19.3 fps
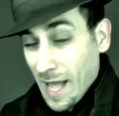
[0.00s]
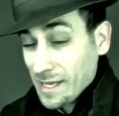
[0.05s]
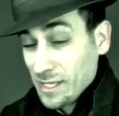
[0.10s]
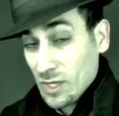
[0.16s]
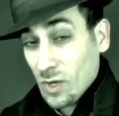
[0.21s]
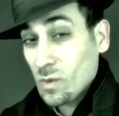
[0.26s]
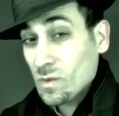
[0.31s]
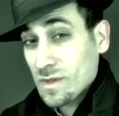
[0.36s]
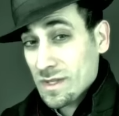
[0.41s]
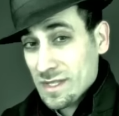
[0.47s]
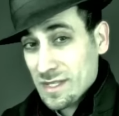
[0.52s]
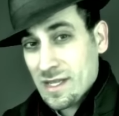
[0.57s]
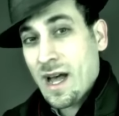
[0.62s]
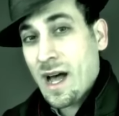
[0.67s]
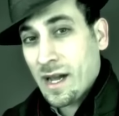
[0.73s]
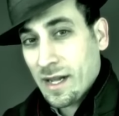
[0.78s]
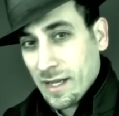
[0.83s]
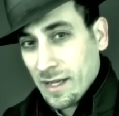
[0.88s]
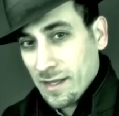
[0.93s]
I don't
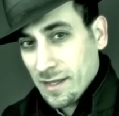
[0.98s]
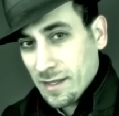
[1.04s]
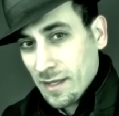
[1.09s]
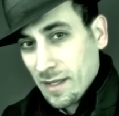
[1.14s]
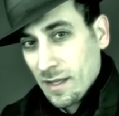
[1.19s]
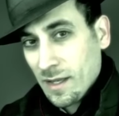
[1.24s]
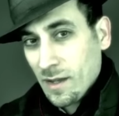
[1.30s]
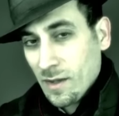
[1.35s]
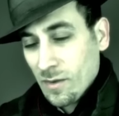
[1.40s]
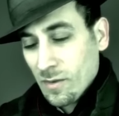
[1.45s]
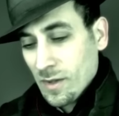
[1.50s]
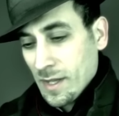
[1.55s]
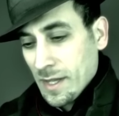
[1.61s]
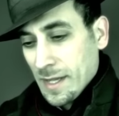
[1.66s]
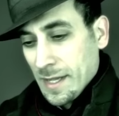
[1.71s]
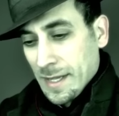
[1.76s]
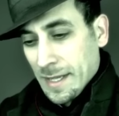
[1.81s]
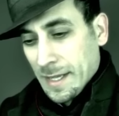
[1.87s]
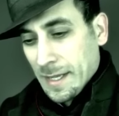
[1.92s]
suck, and
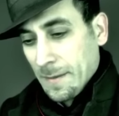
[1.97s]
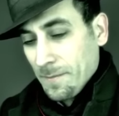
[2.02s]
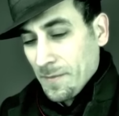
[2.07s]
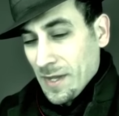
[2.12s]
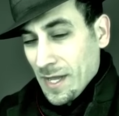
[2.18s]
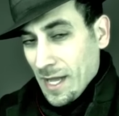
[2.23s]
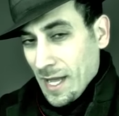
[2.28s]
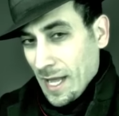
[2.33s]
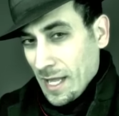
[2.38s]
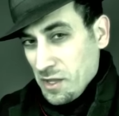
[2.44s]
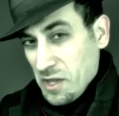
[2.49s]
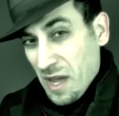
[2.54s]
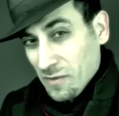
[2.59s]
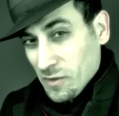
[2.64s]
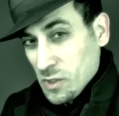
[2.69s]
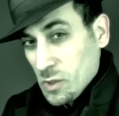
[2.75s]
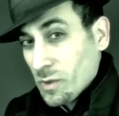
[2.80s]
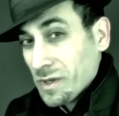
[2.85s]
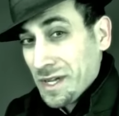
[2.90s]
you
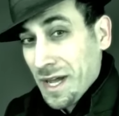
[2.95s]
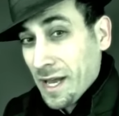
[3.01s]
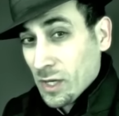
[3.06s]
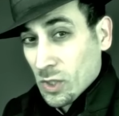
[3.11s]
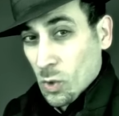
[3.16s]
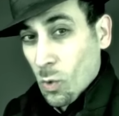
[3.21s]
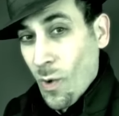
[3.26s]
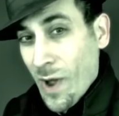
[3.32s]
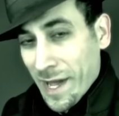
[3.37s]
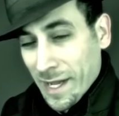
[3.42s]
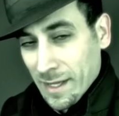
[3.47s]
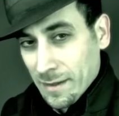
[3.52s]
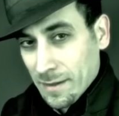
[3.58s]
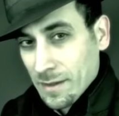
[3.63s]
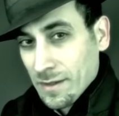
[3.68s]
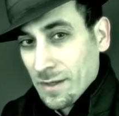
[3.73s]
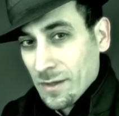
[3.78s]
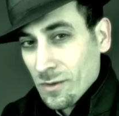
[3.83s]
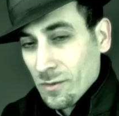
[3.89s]
have to do it kind of quick,
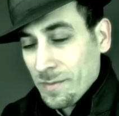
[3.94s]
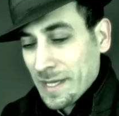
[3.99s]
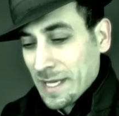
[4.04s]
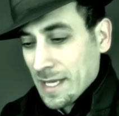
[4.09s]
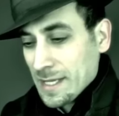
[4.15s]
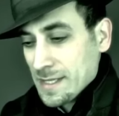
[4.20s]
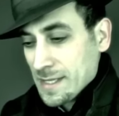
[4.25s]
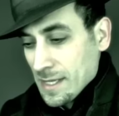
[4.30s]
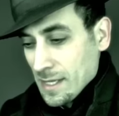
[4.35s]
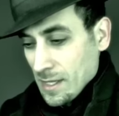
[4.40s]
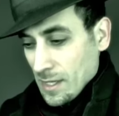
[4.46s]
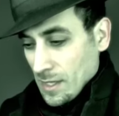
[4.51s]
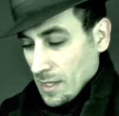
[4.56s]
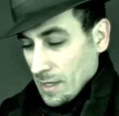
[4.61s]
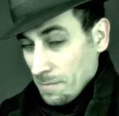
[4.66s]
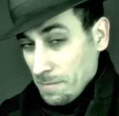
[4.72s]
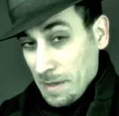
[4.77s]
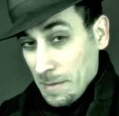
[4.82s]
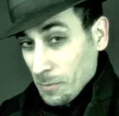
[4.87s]
because
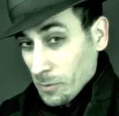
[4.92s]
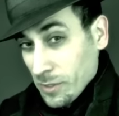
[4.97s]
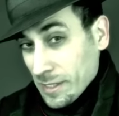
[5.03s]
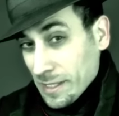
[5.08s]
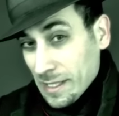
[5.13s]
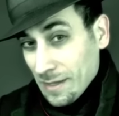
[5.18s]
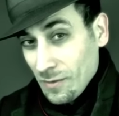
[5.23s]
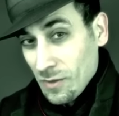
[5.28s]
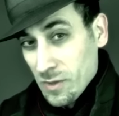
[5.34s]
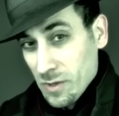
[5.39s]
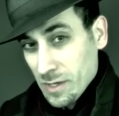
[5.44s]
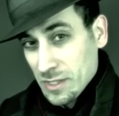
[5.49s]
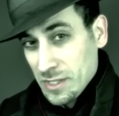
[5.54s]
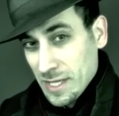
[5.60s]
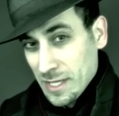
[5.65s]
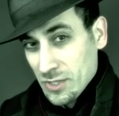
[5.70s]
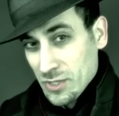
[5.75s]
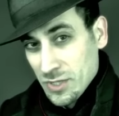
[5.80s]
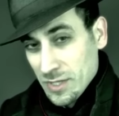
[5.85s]
people are going to give you their
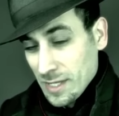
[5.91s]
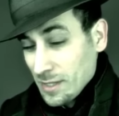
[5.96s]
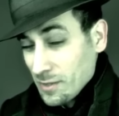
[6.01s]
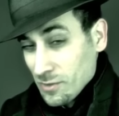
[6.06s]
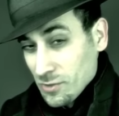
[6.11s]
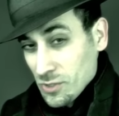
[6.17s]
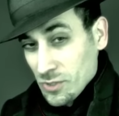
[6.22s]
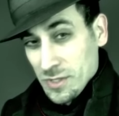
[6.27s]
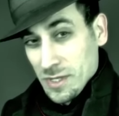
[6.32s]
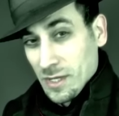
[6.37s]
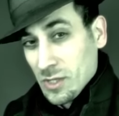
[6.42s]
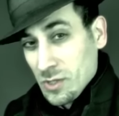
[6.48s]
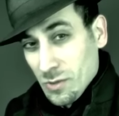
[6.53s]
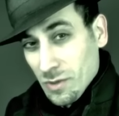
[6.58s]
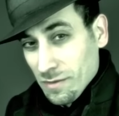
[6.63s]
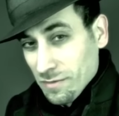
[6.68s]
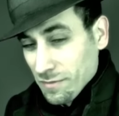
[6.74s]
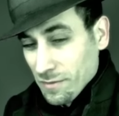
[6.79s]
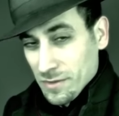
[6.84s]
attention and they're just going to
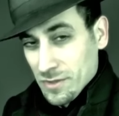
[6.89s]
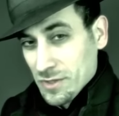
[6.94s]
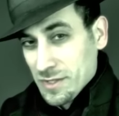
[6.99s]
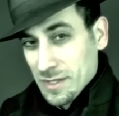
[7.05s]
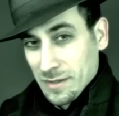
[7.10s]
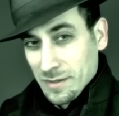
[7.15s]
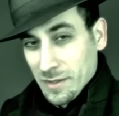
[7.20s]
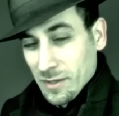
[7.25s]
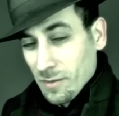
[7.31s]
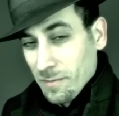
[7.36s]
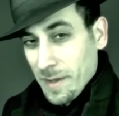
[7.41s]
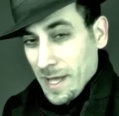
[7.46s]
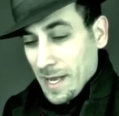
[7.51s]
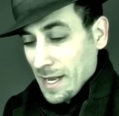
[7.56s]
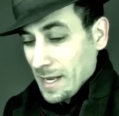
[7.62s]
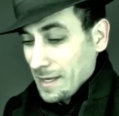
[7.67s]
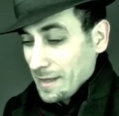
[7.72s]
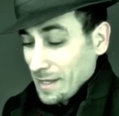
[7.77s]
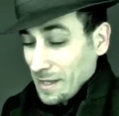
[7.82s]
do it for just a little bit,
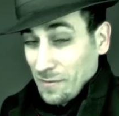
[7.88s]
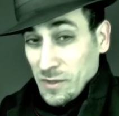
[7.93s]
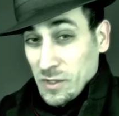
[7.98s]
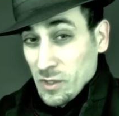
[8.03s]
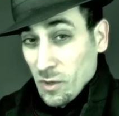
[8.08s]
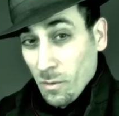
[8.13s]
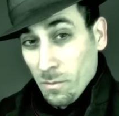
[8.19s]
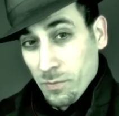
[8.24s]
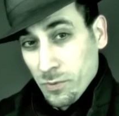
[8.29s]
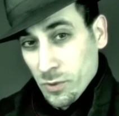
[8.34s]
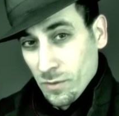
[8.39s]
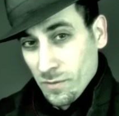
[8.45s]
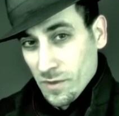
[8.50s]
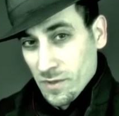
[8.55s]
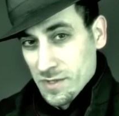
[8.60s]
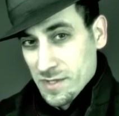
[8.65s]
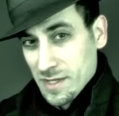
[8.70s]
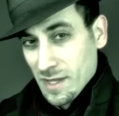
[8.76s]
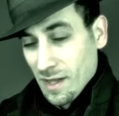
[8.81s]
and if you don't prove
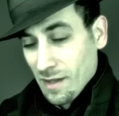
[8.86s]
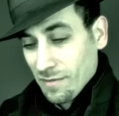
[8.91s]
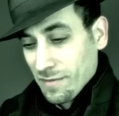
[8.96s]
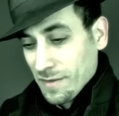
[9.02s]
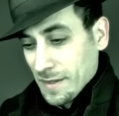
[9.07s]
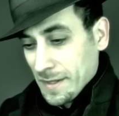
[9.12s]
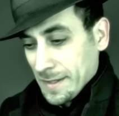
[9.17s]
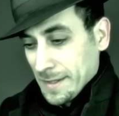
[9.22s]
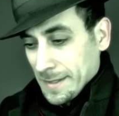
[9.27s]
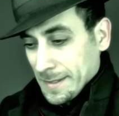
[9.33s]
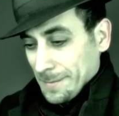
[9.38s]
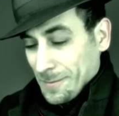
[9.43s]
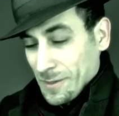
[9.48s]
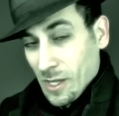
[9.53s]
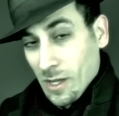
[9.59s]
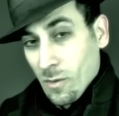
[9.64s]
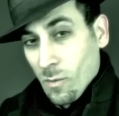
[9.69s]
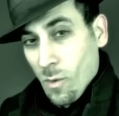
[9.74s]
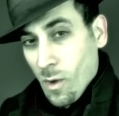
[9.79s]
yourself,
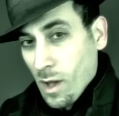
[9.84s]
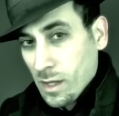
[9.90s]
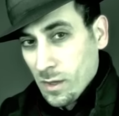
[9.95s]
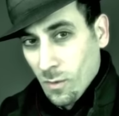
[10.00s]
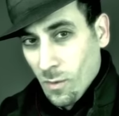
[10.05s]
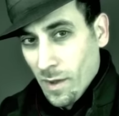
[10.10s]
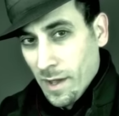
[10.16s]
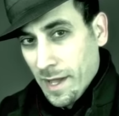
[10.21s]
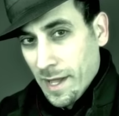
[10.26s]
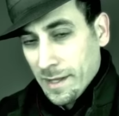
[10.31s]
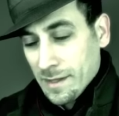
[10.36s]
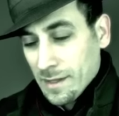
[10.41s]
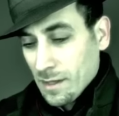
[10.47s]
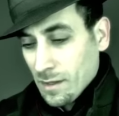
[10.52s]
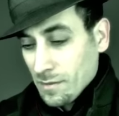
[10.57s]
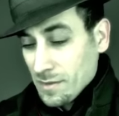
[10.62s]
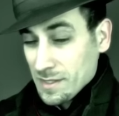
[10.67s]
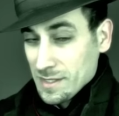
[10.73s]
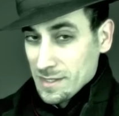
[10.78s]
they're going to walk away.
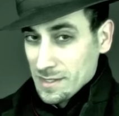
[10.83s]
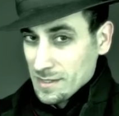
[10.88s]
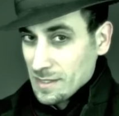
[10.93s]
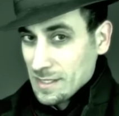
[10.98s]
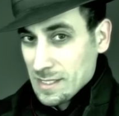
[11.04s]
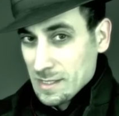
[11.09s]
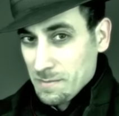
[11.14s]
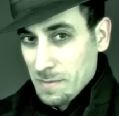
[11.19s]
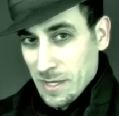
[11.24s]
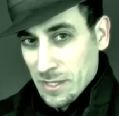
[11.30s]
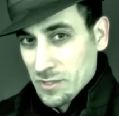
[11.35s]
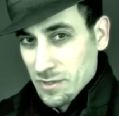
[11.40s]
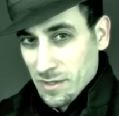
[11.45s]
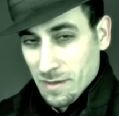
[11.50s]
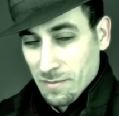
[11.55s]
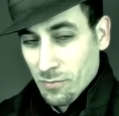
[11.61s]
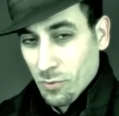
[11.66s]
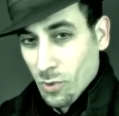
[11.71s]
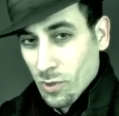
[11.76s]
This is
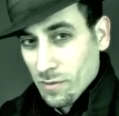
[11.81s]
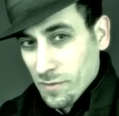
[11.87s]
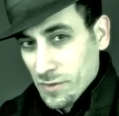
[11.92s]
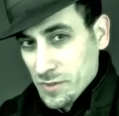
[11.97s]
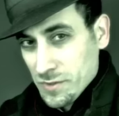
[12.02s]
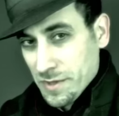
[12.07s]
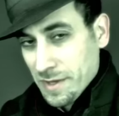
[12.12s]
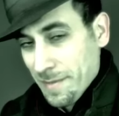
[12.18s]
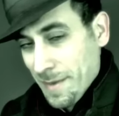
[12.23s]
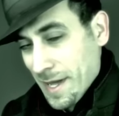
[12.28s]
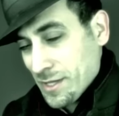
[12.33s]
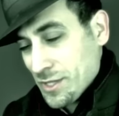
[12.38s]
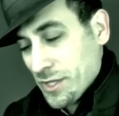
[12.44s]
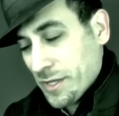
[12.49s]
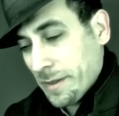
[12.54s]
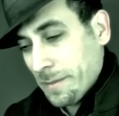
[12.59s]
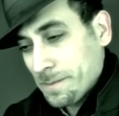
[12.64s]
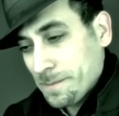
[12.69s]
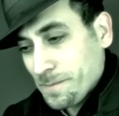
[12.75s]
especially important for street
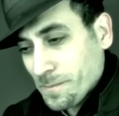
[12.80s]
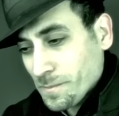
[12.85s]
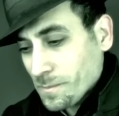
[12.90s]
magic.